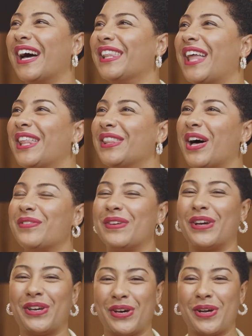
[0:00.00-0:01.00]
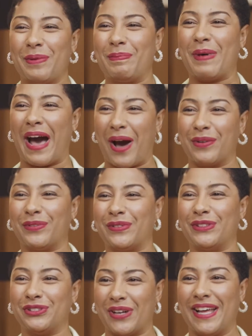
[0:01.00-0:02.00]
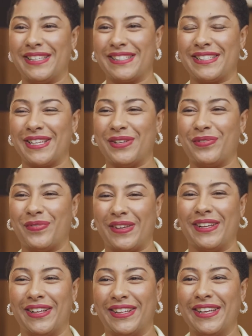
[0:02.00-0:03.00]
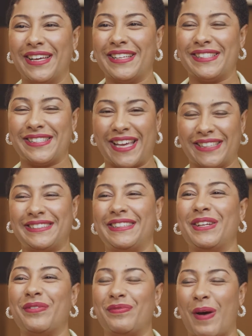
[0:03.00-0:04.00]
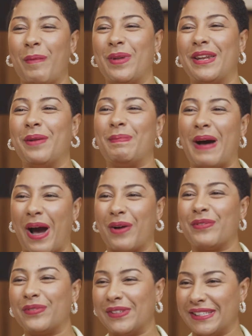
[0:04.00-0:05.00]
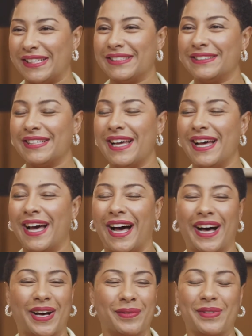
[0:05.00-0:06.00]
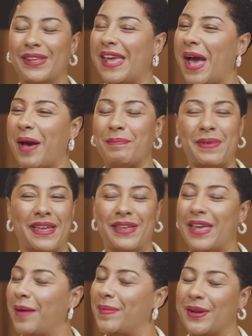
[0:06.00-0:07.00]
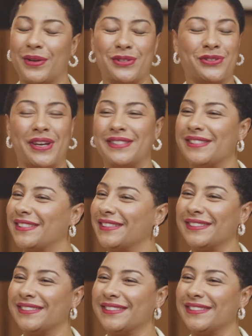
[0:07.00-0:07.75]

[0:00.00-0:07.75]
I love a good, powerful dress that you feel sexy and feminine and powerful in. You can't beat a good dress.